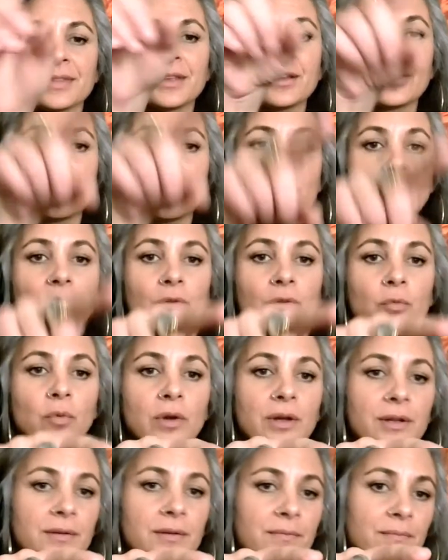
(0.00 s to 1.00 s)
card
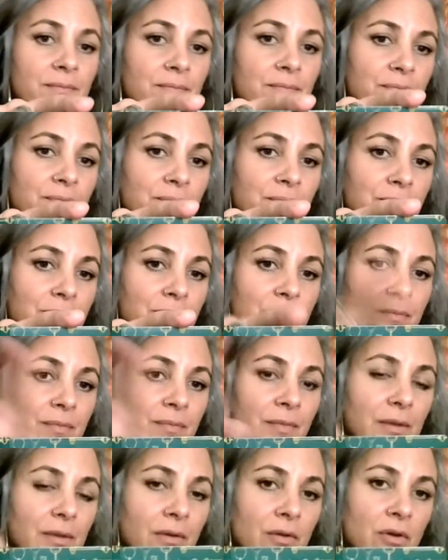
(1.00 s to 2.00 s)
1,
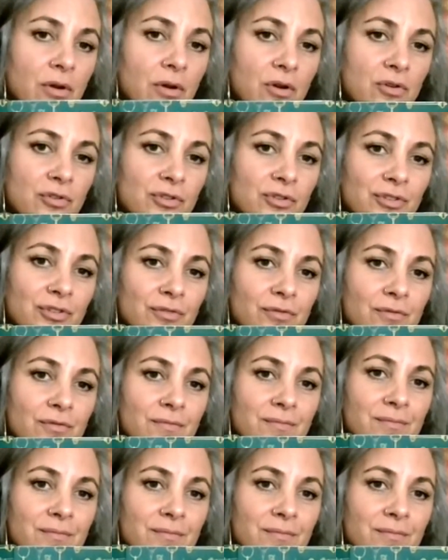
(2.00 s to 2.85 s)
card 2,